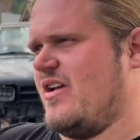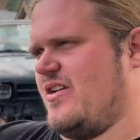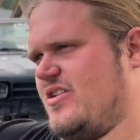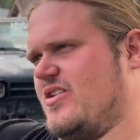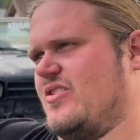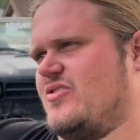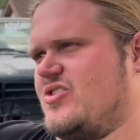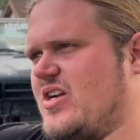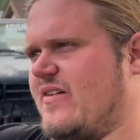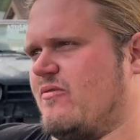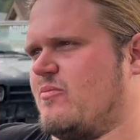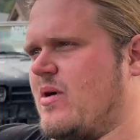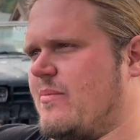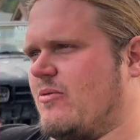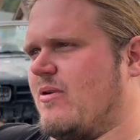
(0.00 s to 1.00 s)
You know, you should have a
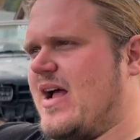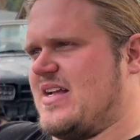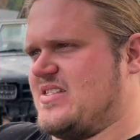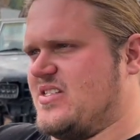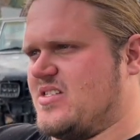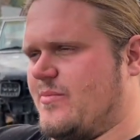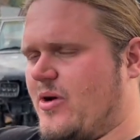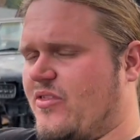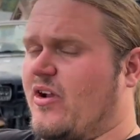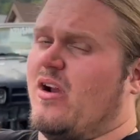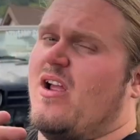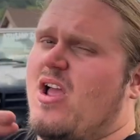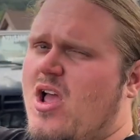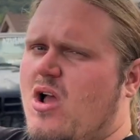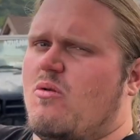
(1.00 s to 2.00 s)
proper rack system on there.
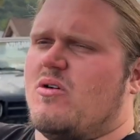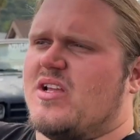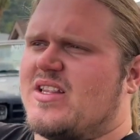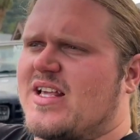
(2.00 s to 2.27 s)
We'll get